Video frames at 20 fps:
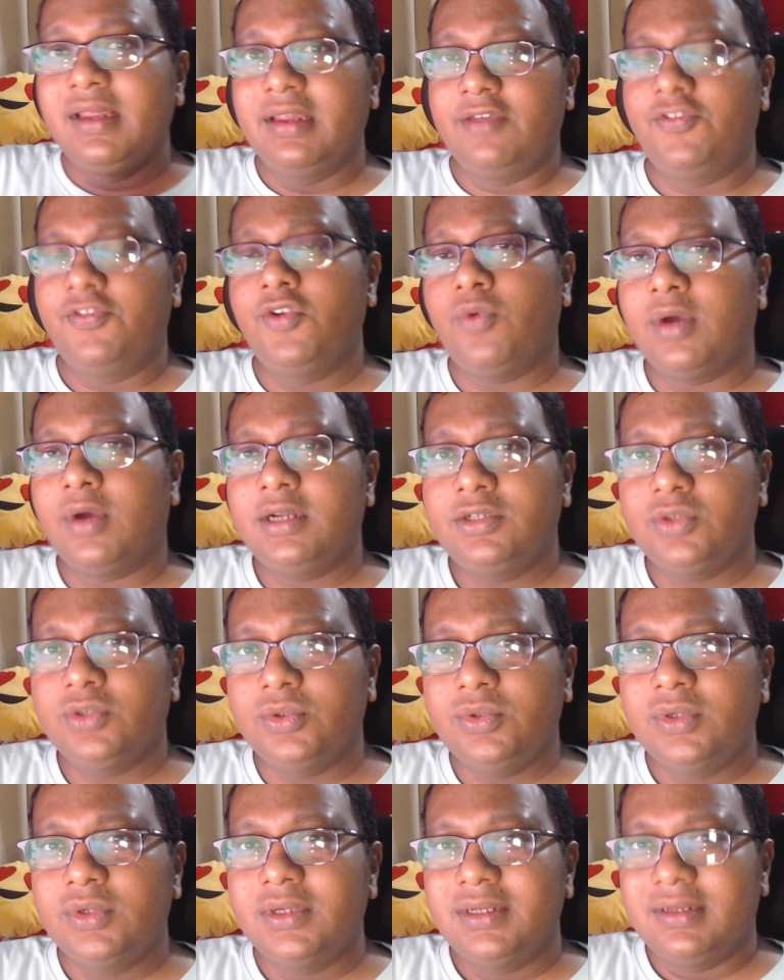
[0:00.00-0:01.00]
If you want
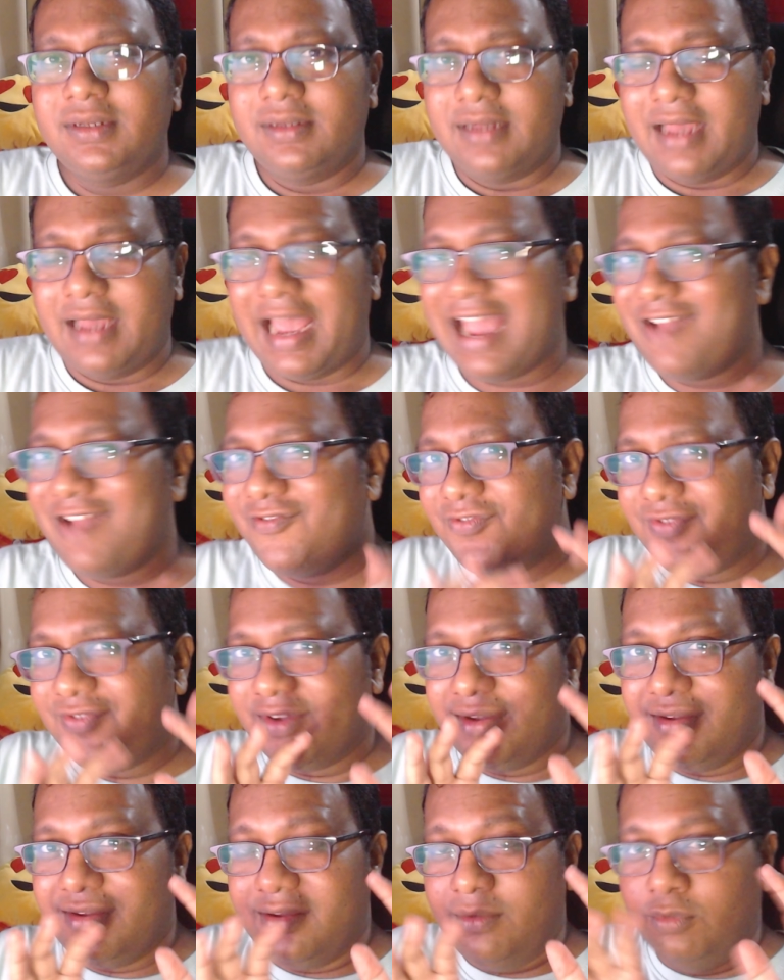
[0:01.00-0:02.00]
to have
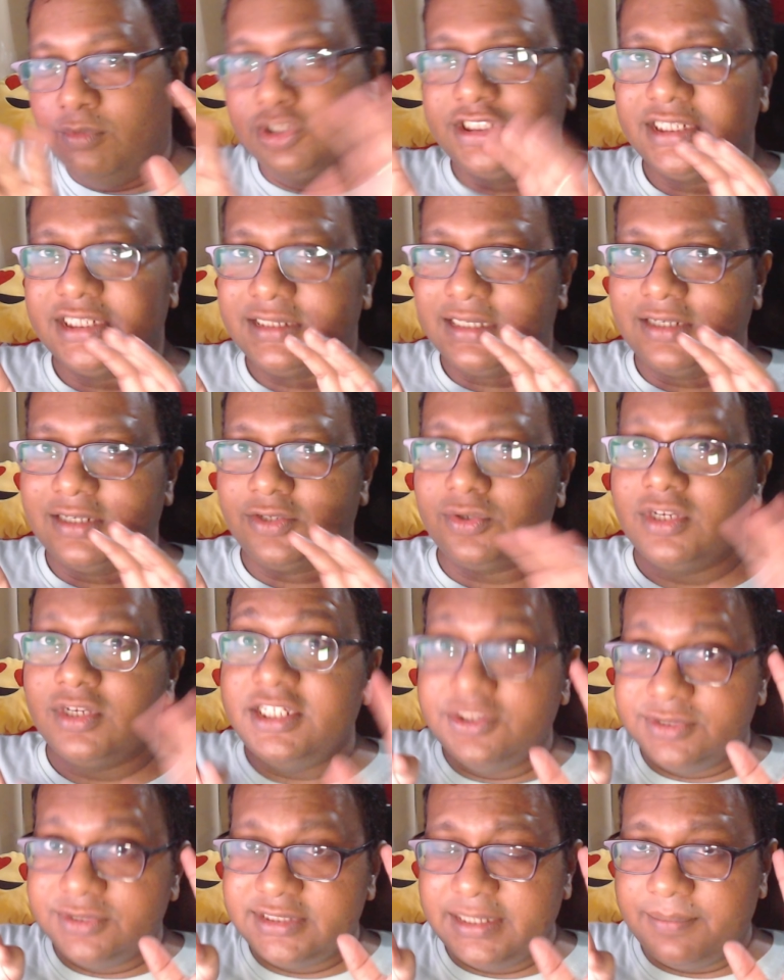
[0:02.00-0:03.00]
motion control
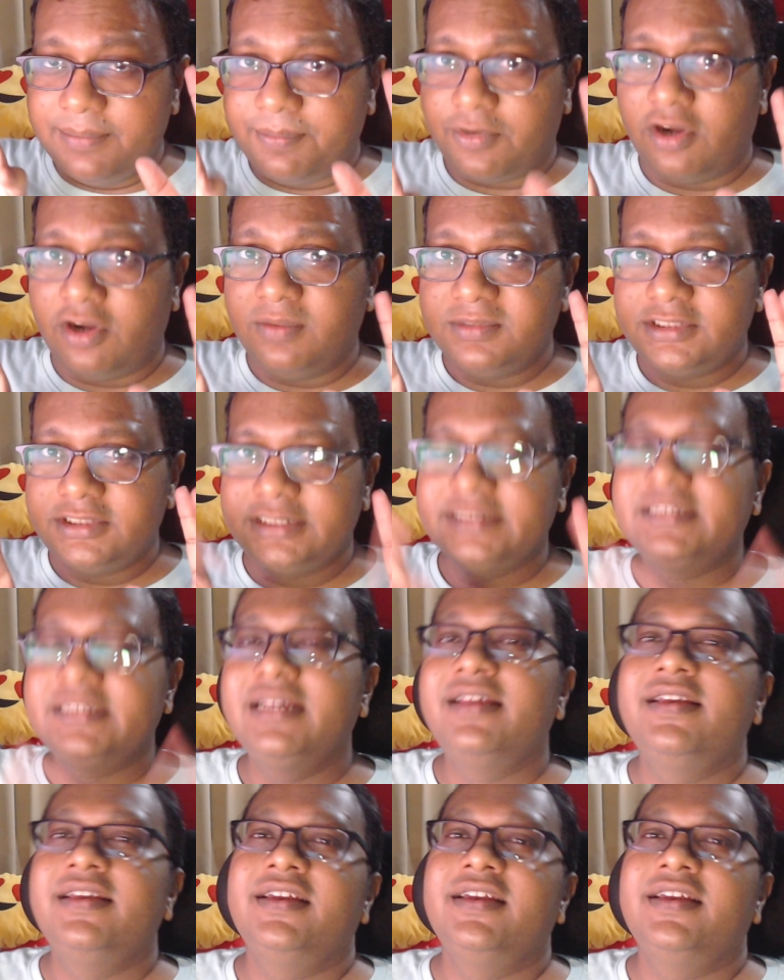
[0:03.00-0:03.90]
using prompts,